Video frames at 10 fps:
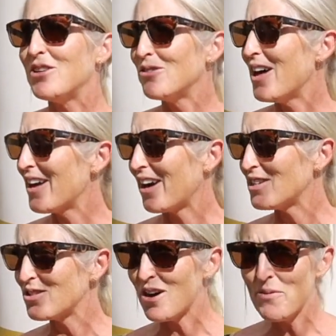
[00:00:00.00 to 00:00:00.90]
To like,
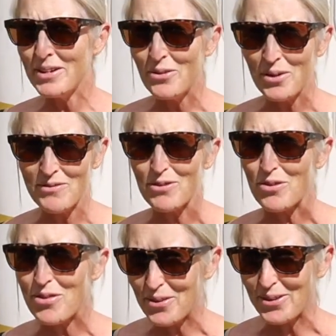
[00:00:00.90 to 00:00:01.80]
I saw one going
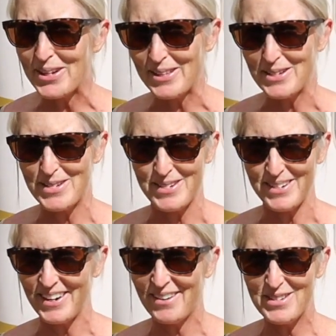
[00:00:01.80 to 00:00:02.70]
for 30 this
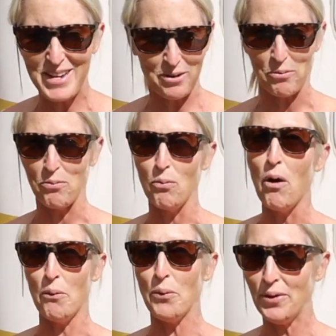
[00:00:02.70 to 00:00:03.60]
year and I was like,
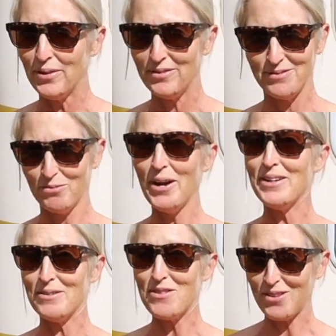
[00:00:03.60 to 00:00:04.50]
whoa,
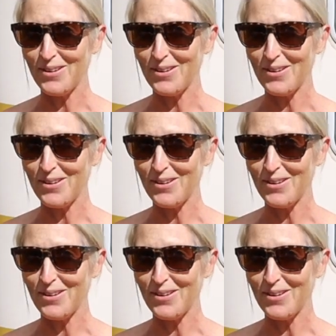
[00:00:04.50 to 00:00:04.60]
what is